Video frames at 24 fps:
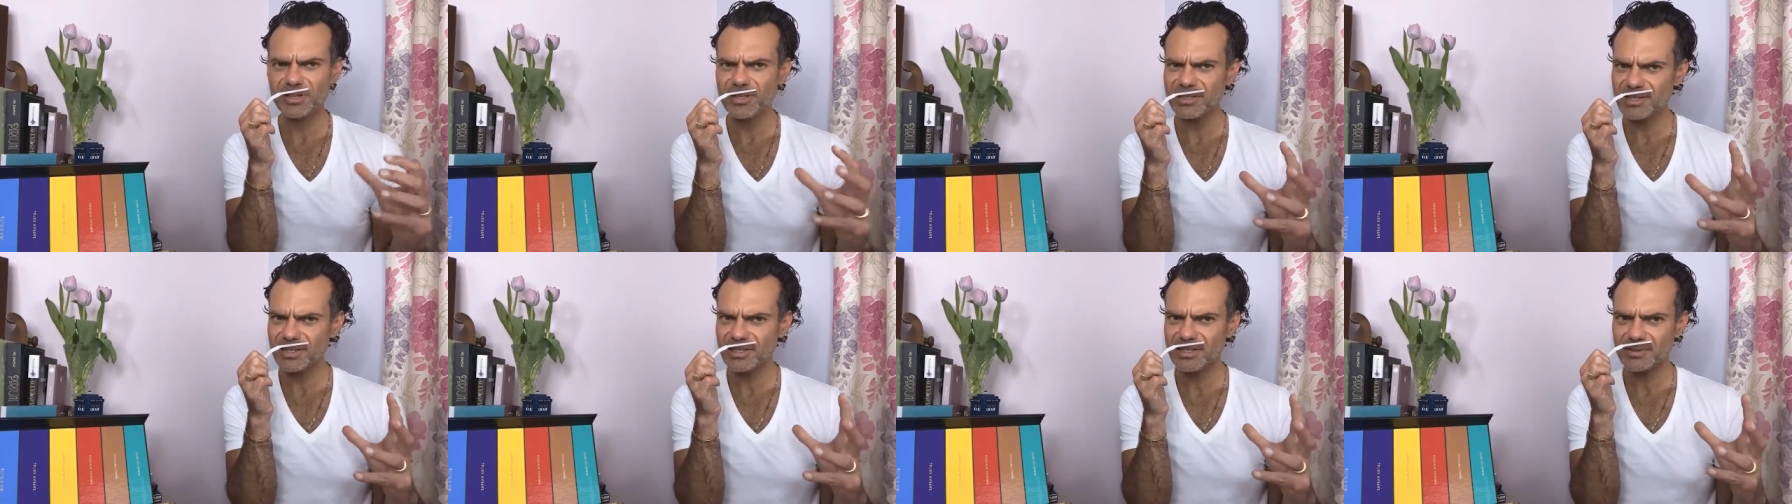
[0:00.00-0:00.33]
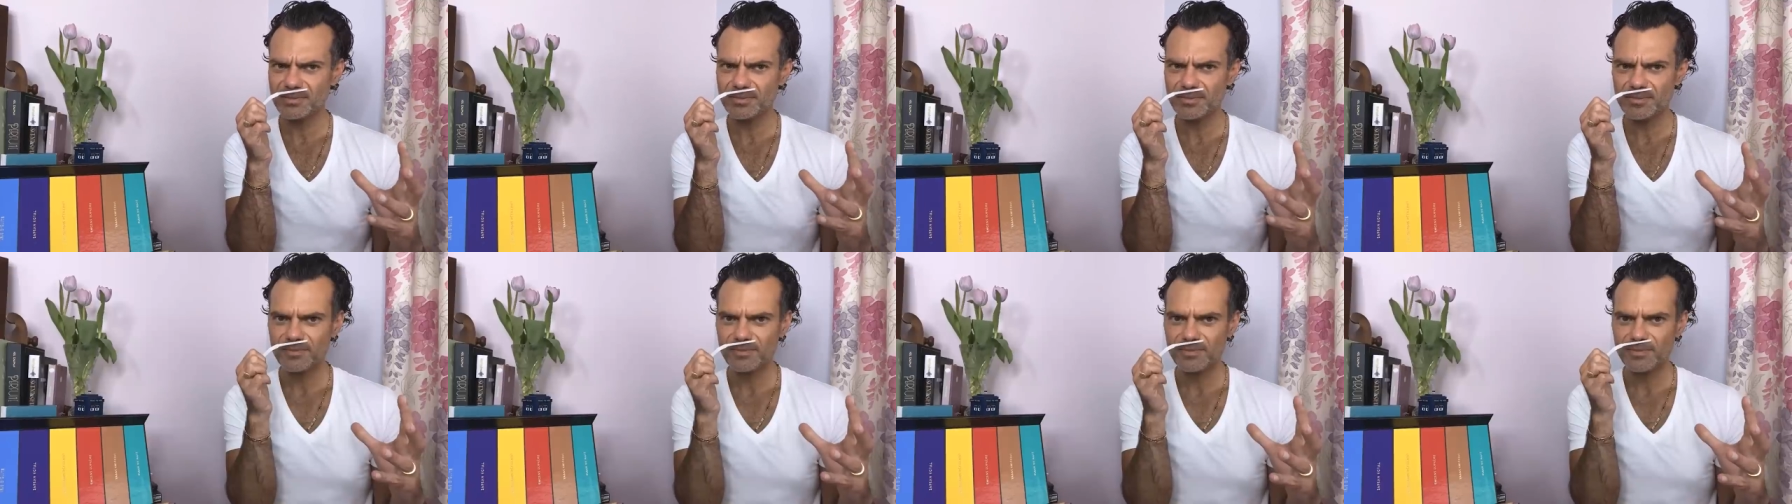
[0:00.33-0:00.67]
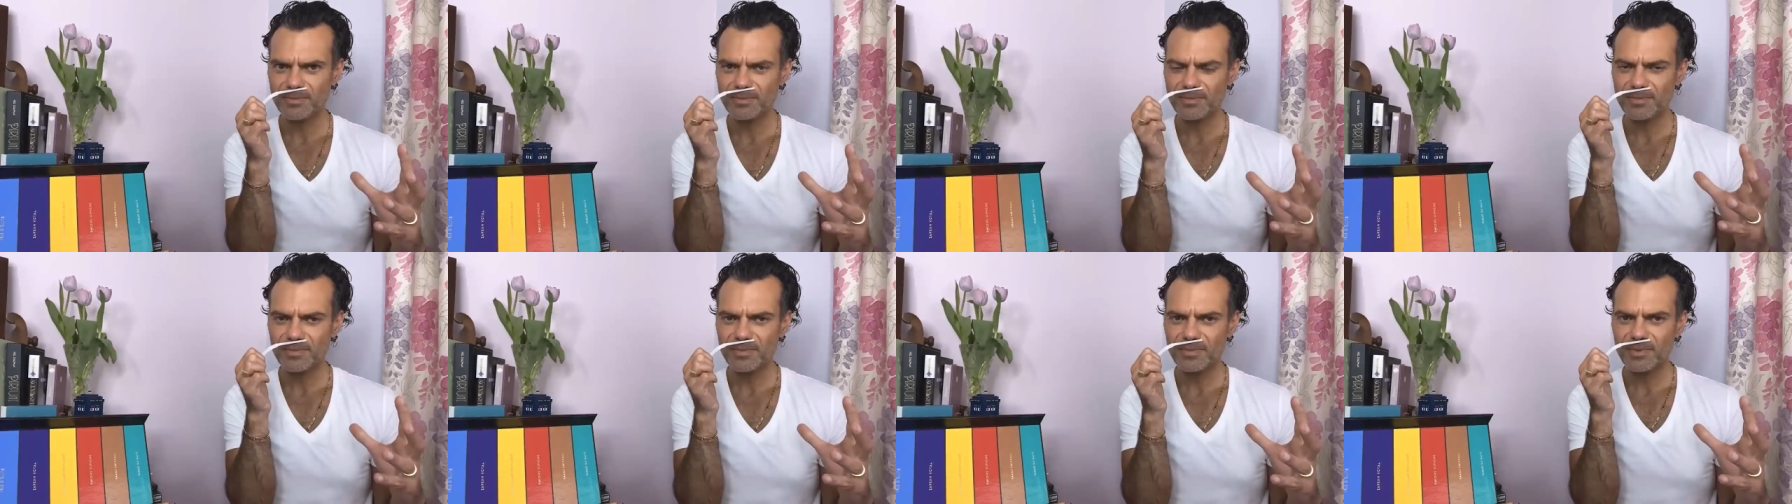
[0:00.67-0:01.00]
This is
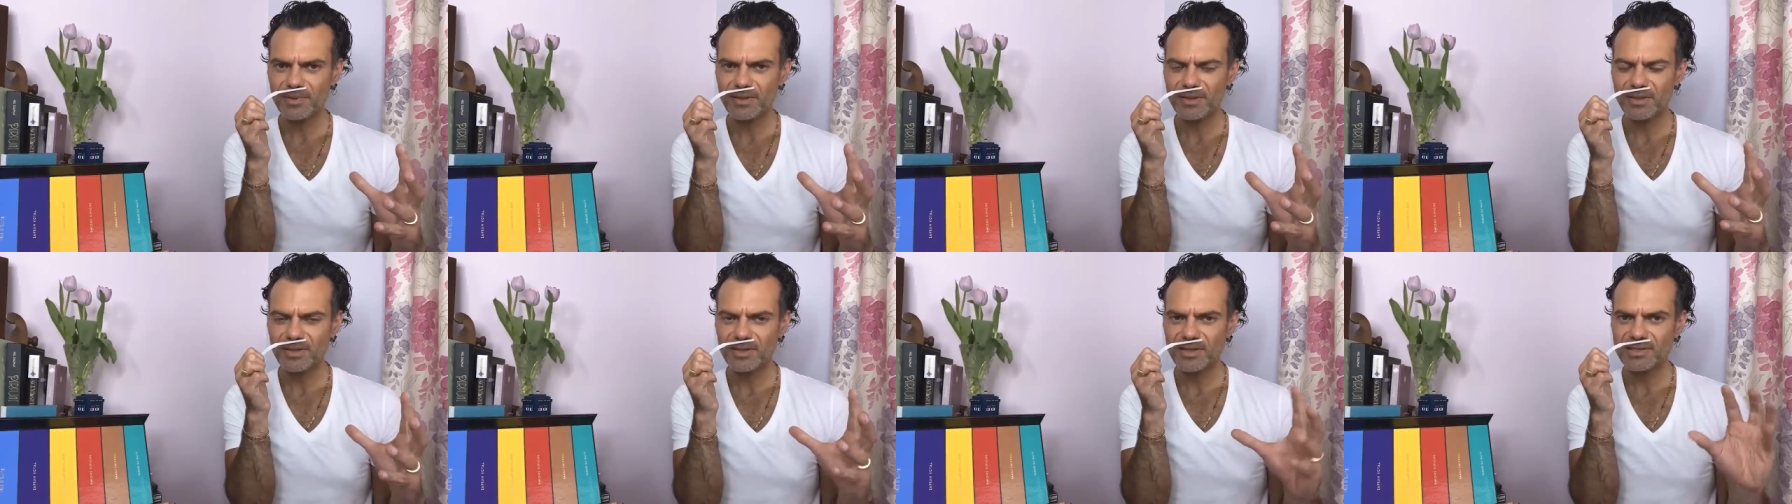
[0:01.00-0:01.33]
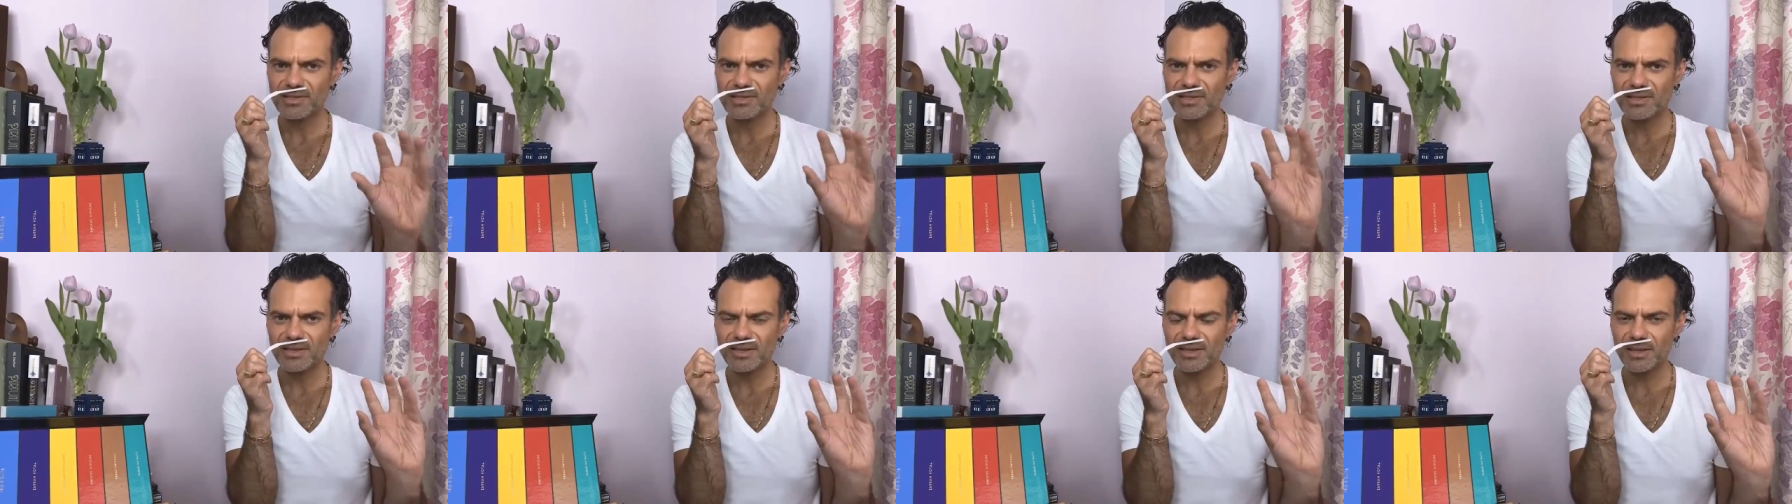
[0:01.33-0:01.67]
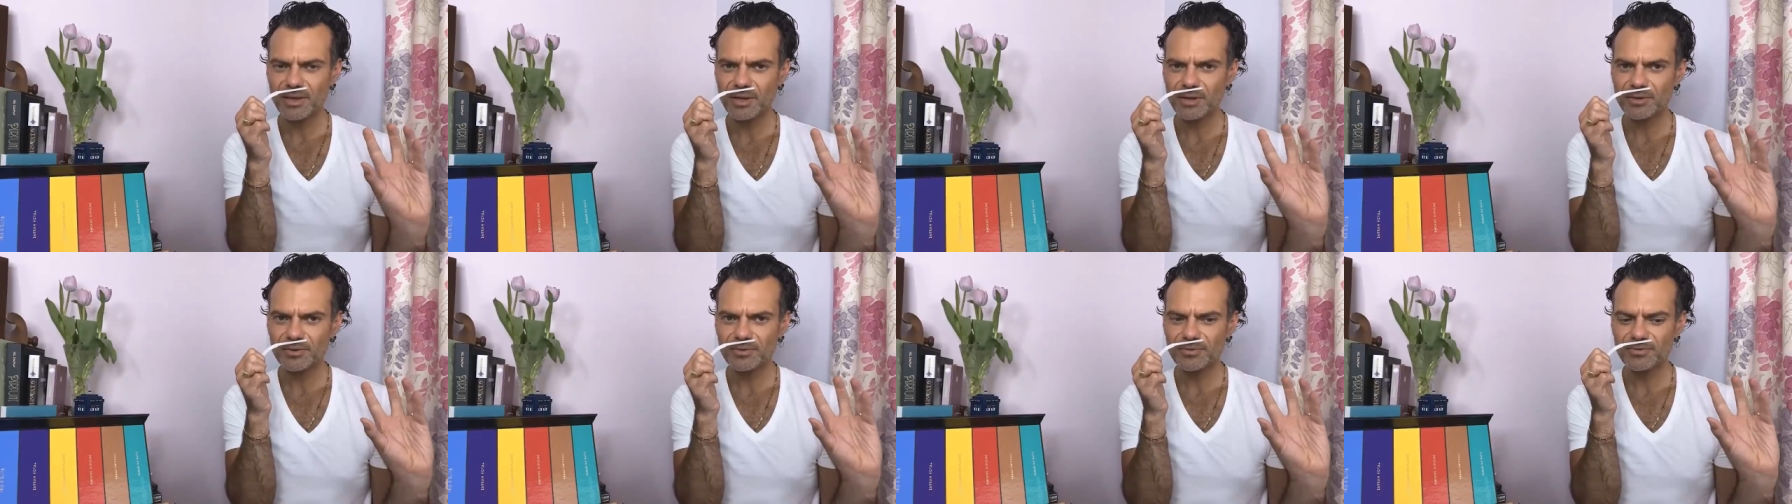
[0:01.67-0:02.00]
this is a
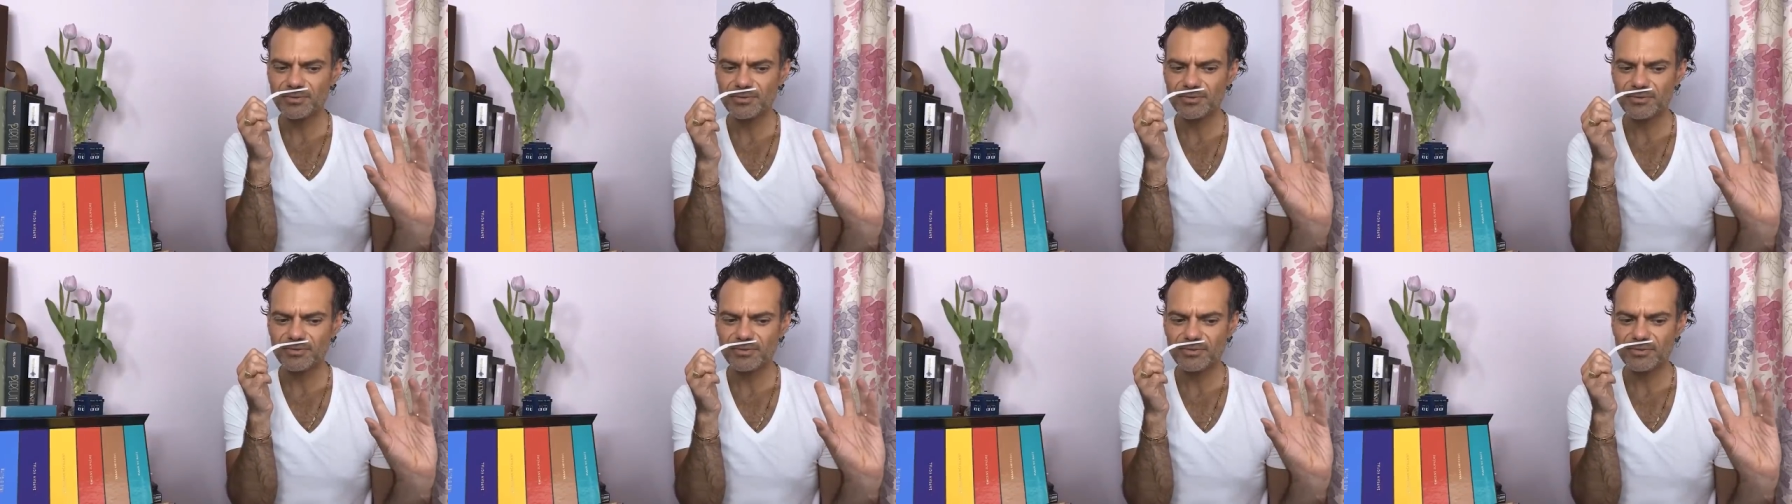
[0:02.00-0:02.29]
kind of